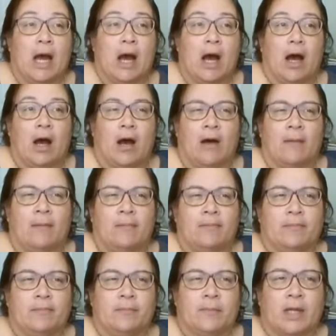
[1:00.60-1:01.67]

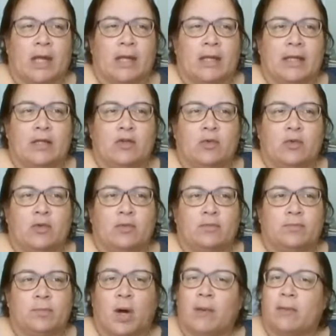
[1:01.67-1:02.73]
and then you would
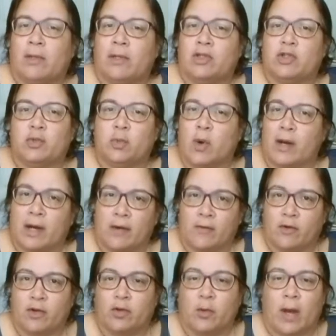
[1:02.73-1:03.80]
publish
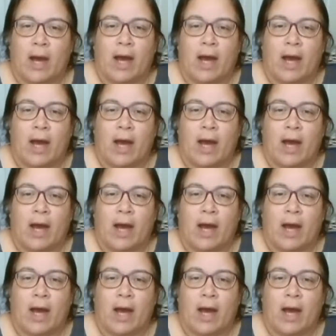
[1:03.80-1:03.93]
whatever you